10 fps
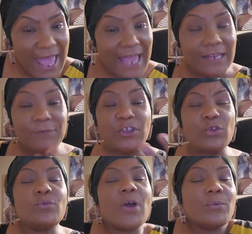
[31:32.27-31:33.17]
and if
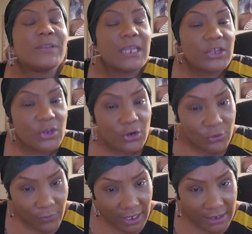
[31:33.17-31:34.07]
you don't think you're
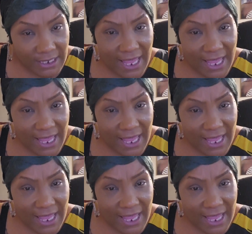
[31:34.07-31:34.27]
great,